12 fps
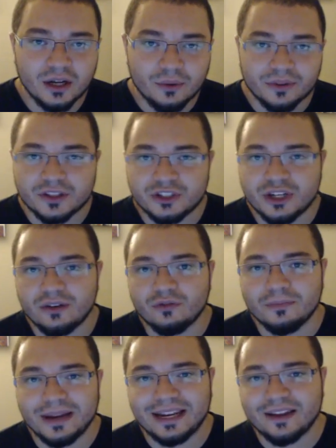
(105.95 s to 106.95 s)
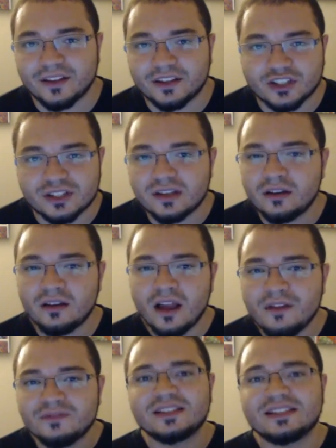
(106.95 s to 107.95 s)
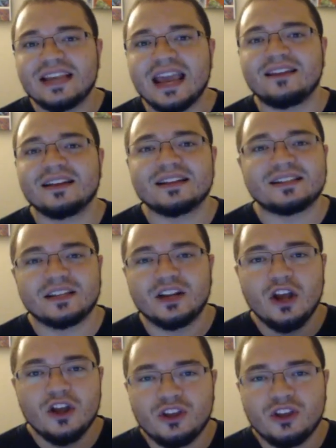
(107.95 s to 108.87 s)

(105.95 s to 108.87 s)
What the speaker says: with the general media that just loves to take this and